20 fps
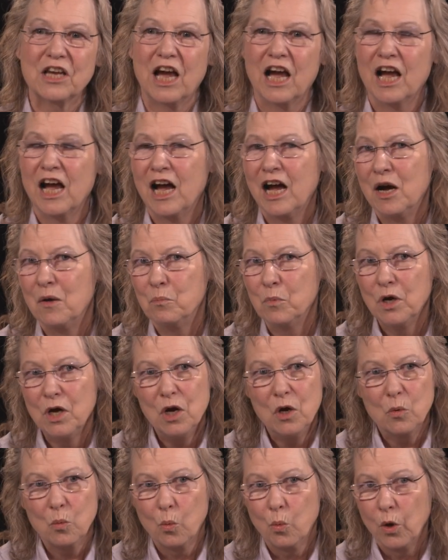Um,
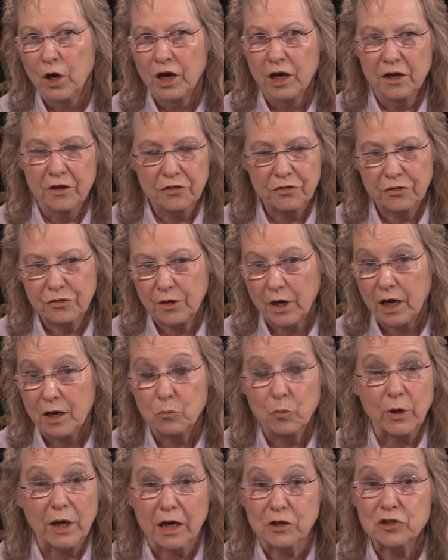with uh,
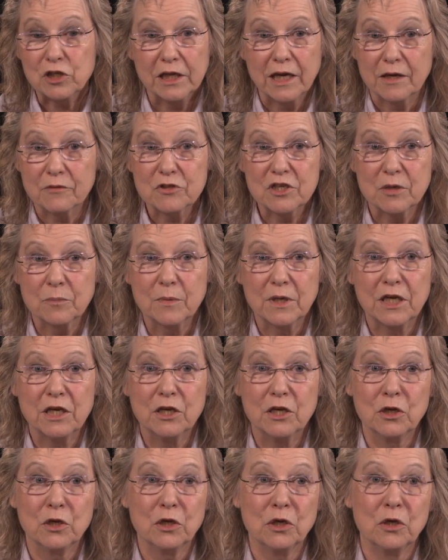we actually have somebody
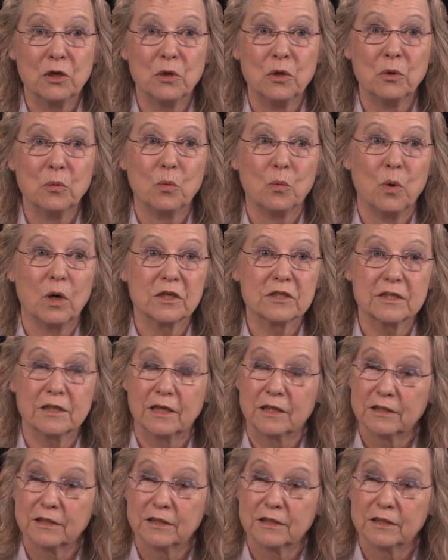who was a